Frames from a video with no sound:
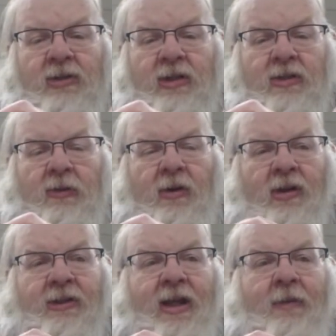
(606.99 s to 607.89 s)
These are
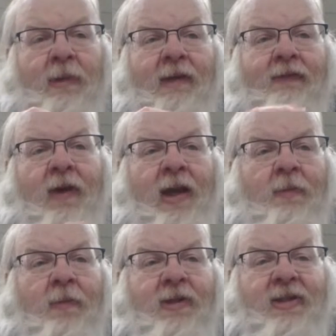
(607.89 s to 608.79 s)
all done by Frank
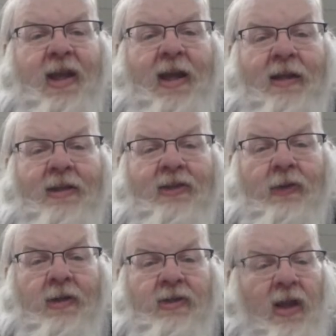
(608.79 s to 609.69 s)
Brazel, as
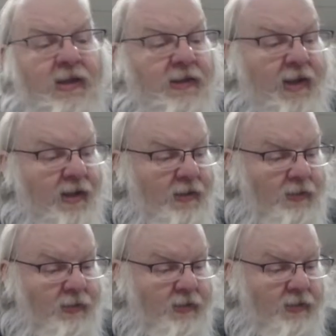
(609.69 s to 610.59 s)
far as I can tell.